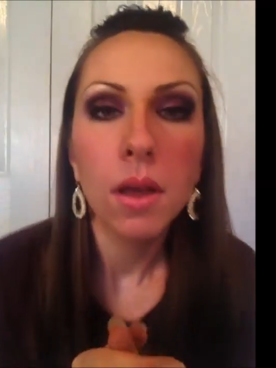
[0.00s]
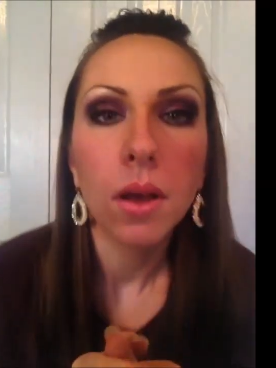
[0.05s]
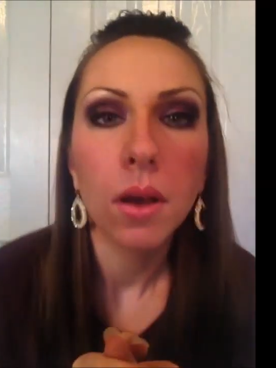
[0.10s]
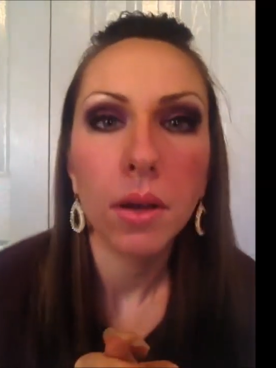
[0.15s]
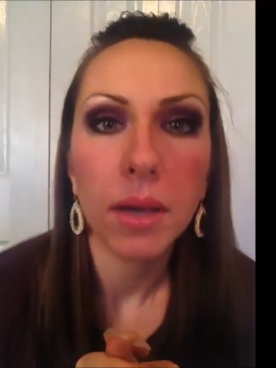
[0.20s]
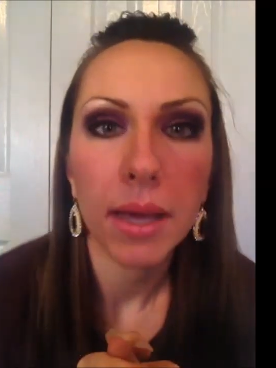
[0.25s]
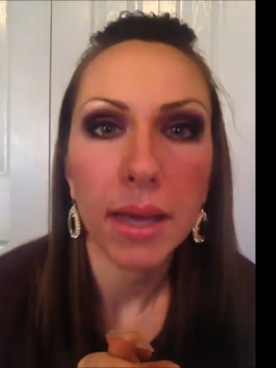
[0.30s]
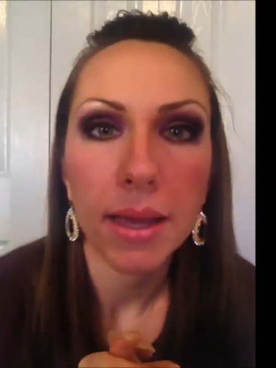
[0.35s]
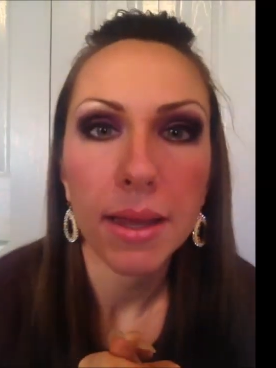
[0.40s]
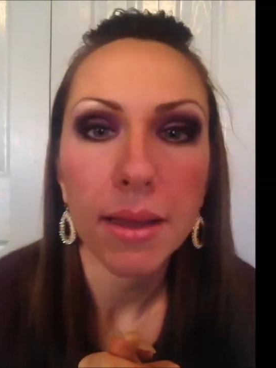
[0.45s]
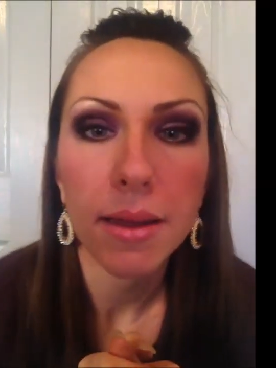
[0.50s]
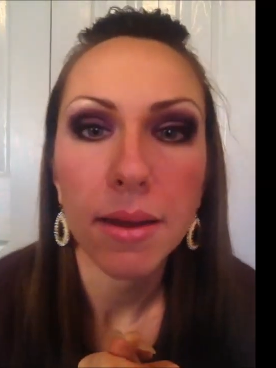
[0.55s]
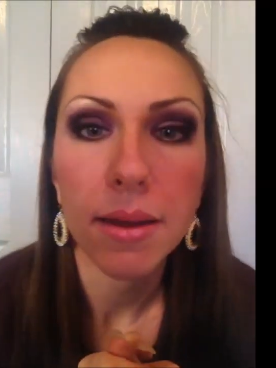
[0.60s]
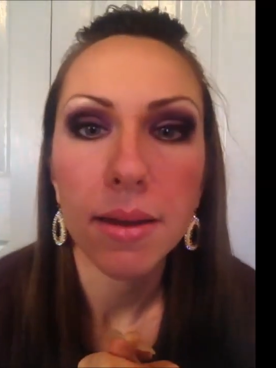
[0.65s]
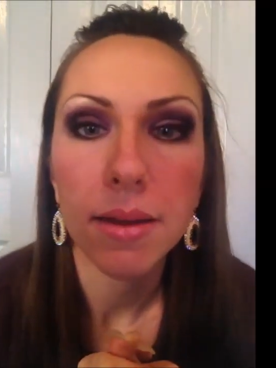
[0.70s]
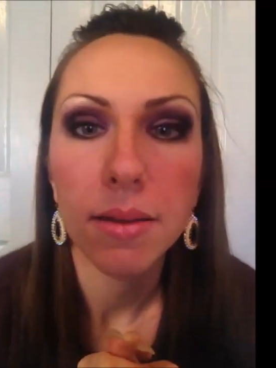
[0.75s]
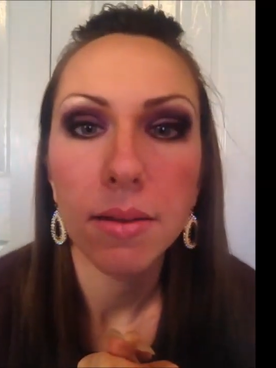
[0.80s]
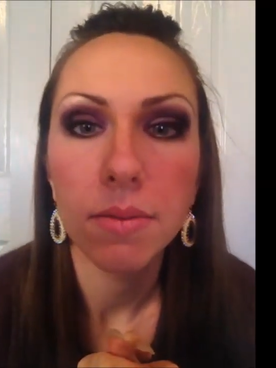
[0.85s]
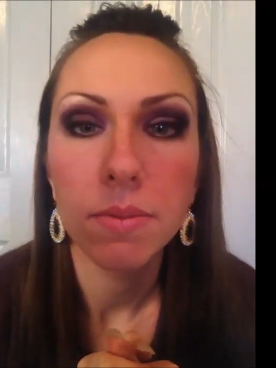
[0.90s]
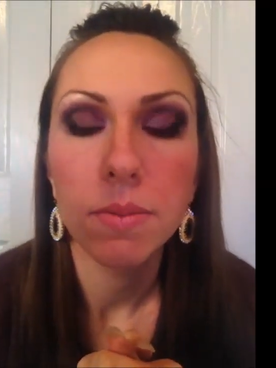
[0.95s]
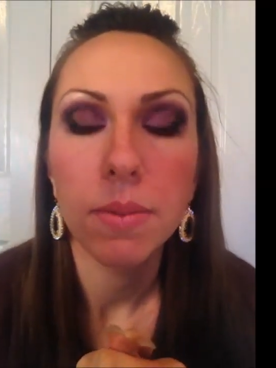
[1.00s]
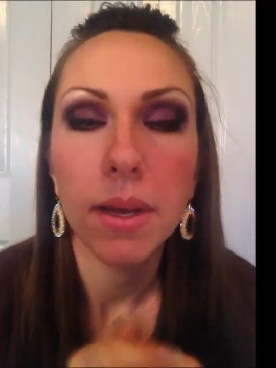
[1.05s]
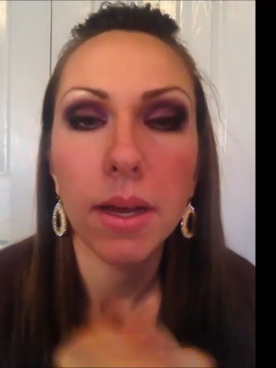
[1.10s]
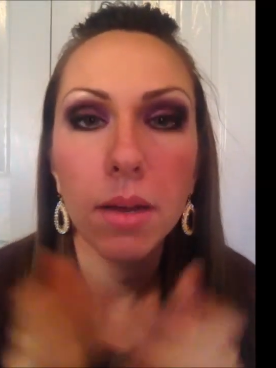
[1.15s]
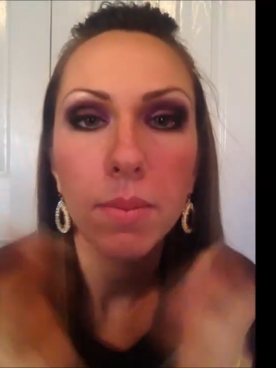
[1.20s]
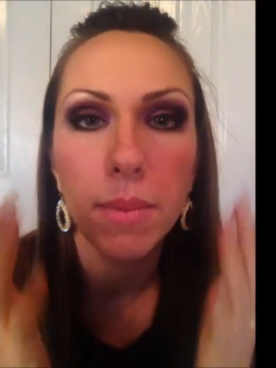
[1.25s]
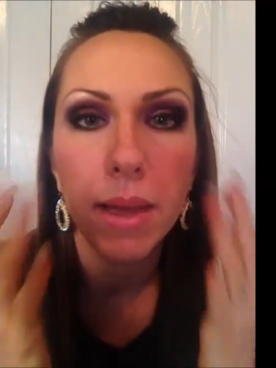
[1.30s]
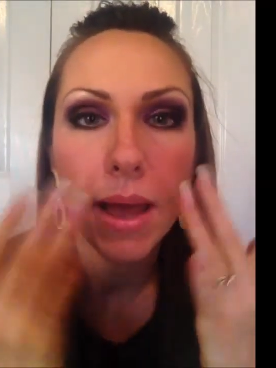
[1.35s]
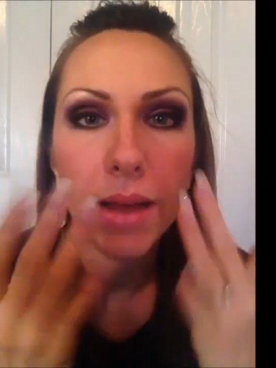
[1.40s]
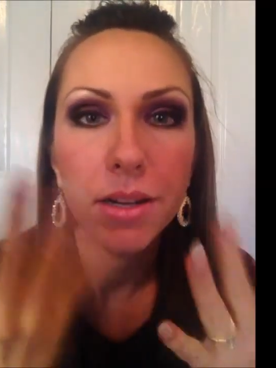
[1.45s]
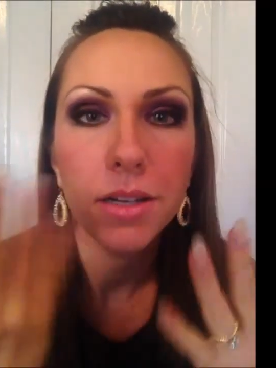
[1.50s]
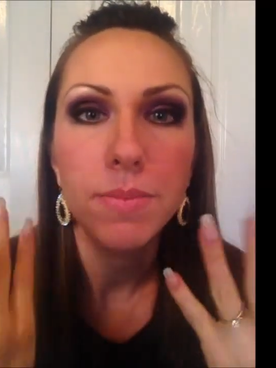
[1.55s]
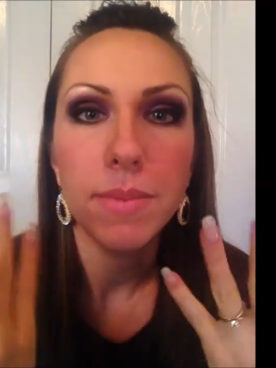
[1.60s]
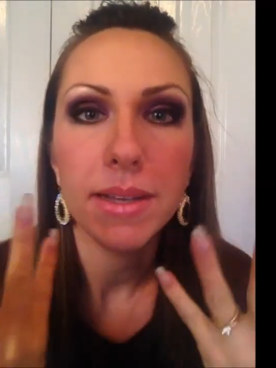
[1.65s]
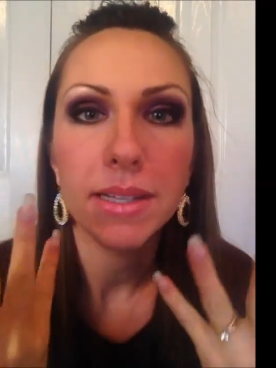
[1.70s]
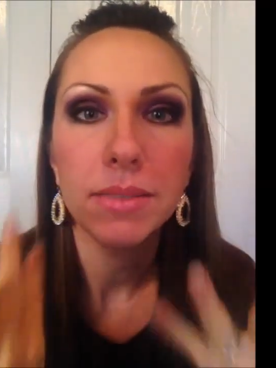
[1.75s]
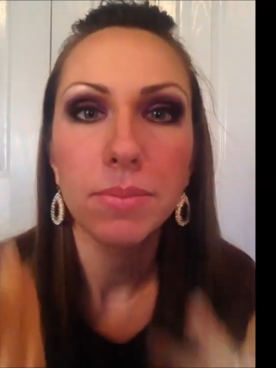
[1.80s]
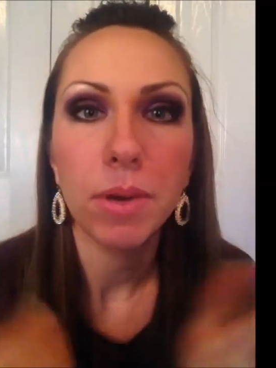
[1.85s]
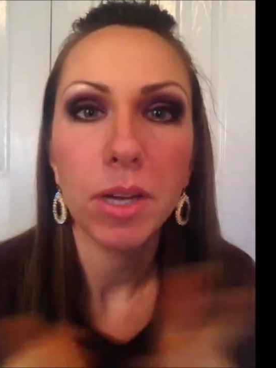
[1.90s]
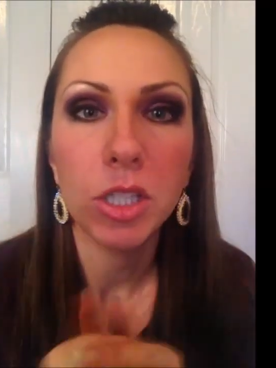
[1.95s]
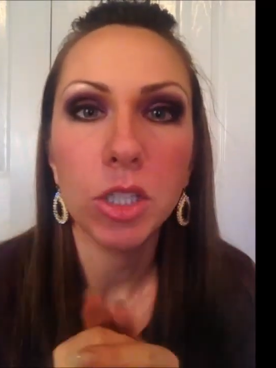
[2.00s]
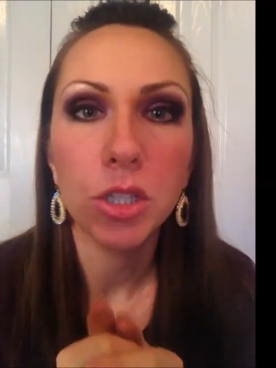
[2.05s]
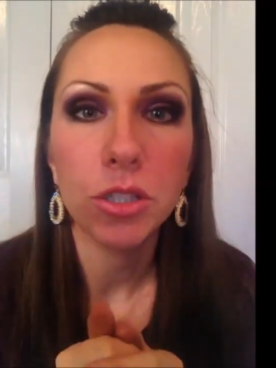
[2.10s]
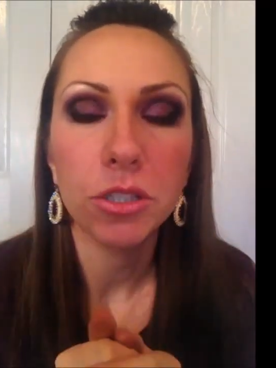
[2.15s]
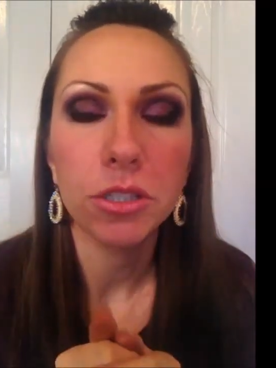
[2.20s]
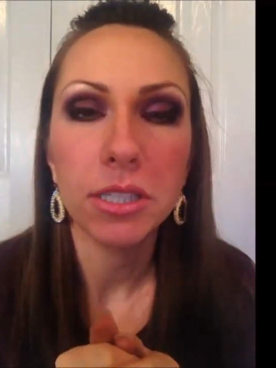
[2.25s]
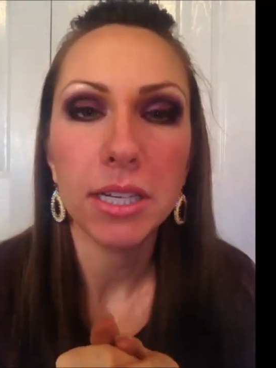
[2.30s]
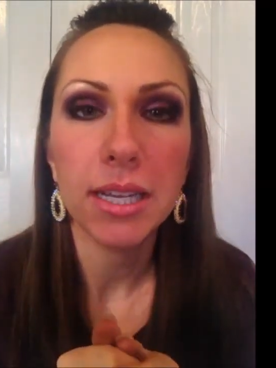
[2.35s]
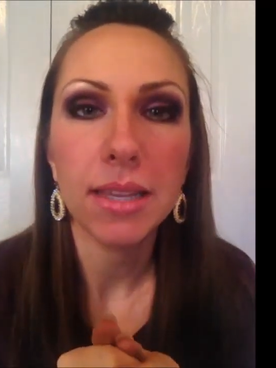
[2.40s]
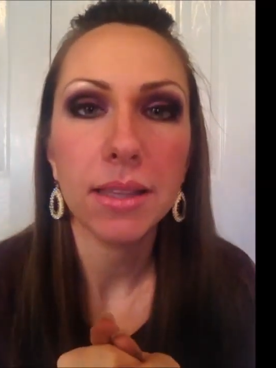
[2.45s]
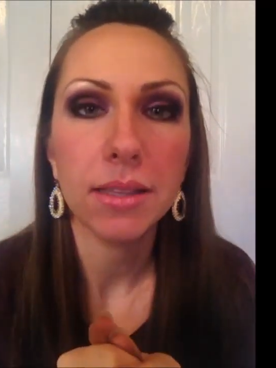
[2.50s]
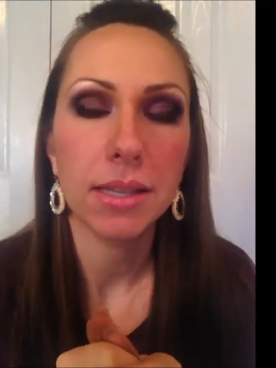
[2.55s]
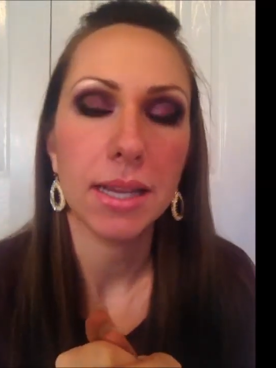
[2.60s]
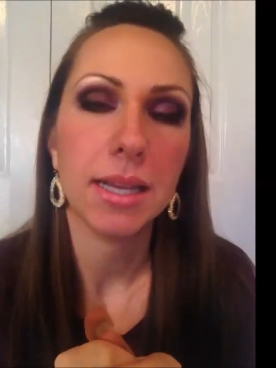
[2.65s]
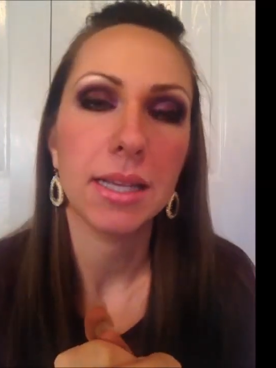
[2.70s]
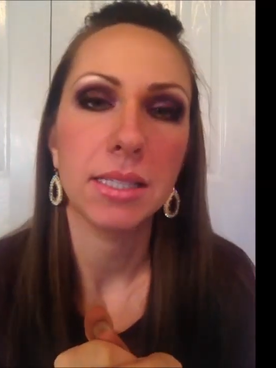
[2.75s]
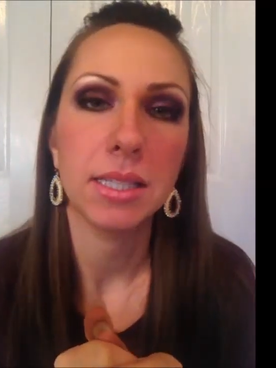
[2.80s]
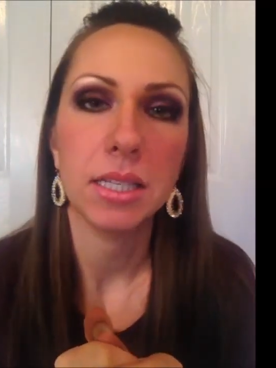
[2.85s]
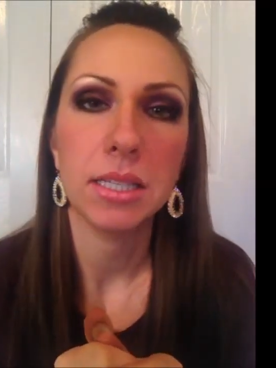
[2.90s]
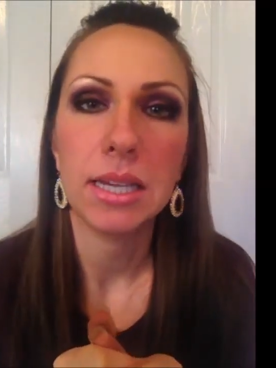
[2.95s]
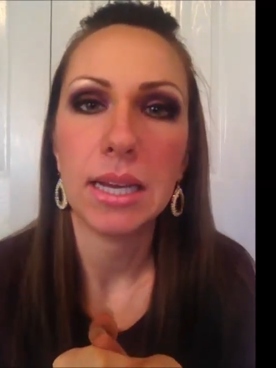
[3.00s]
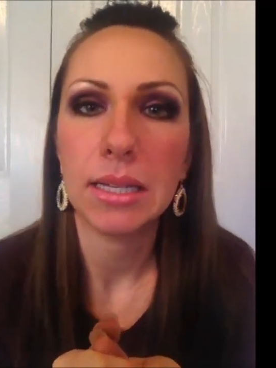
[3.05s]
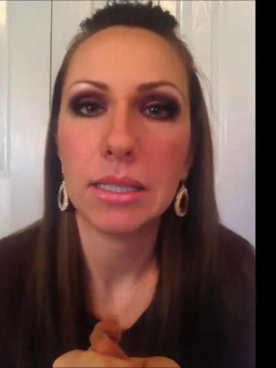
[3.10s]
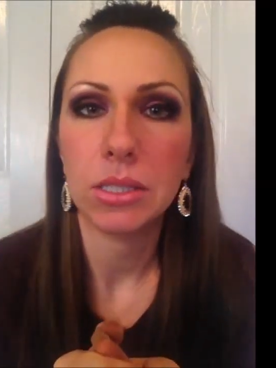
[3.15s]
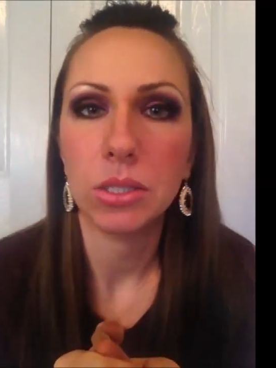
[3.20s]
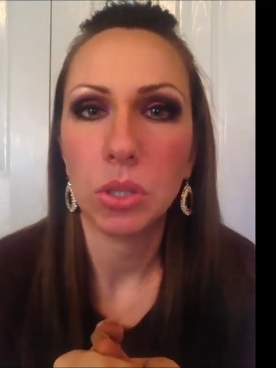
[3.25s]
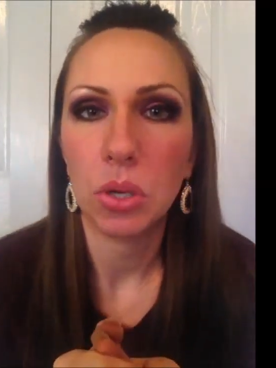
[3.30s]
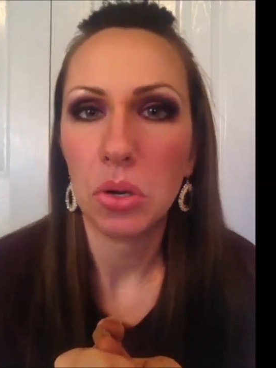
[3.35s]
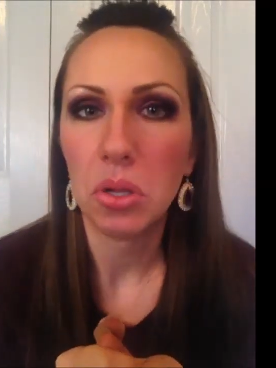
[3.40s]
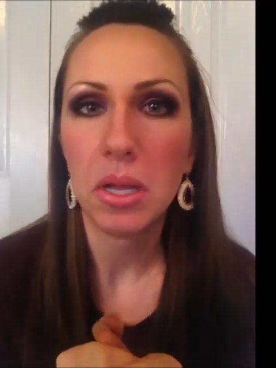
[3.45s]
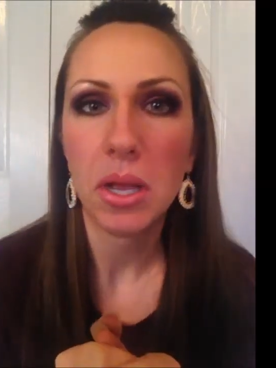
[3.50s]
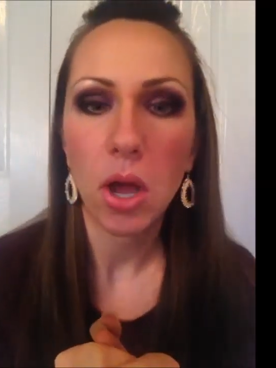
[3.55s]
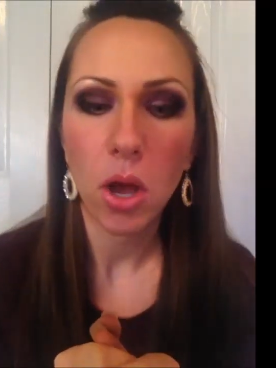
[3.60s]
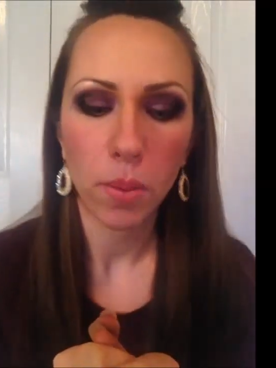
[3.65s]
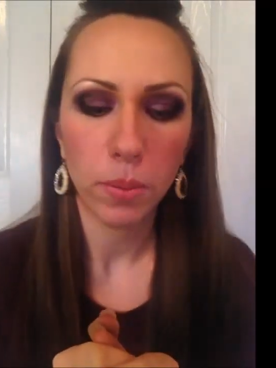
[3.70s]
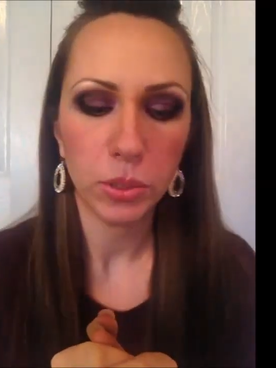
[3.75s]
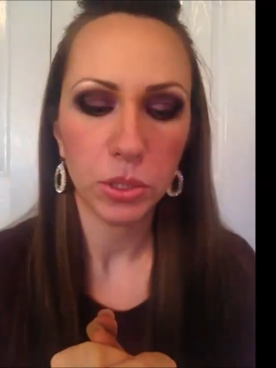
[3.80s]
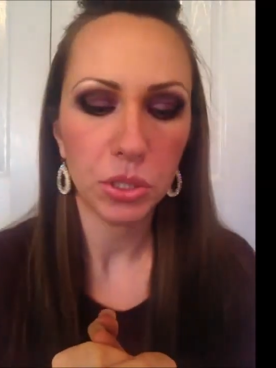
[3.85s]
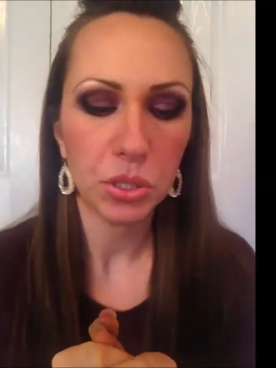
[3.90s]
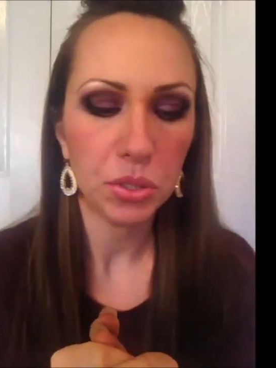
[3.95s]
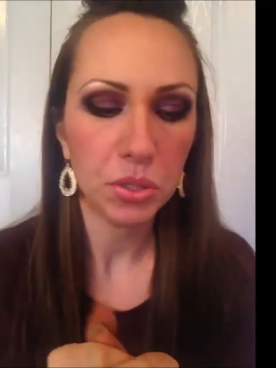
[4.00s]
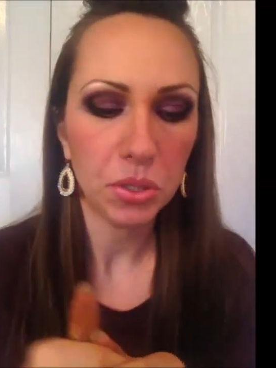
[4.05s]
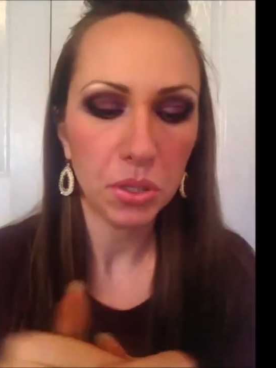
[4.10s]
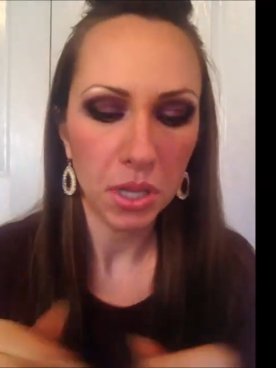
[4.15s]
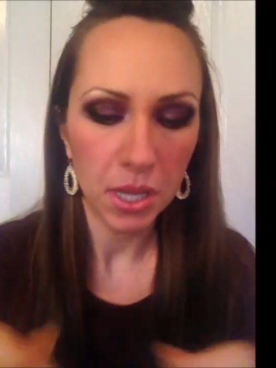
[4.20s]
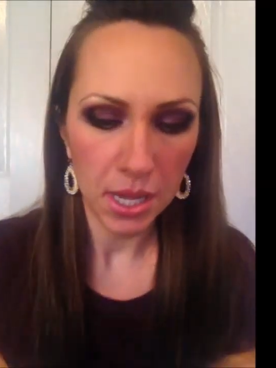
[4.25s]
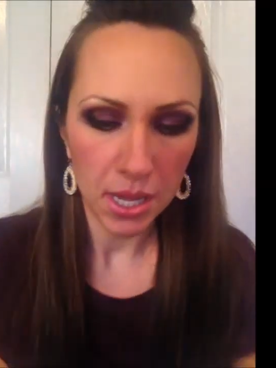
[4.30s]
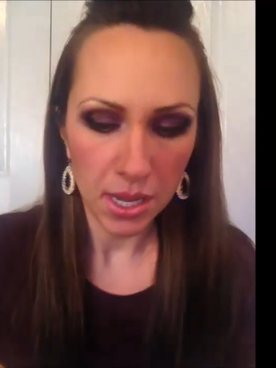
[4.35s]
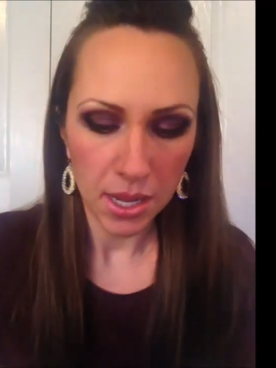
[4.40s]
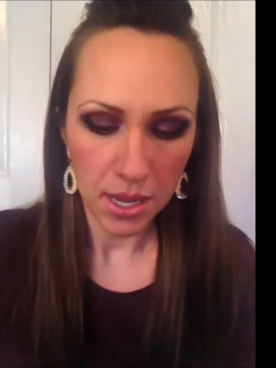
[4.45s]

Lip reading: Okay, I added my smudge underneath, and like I said, that's totally optional.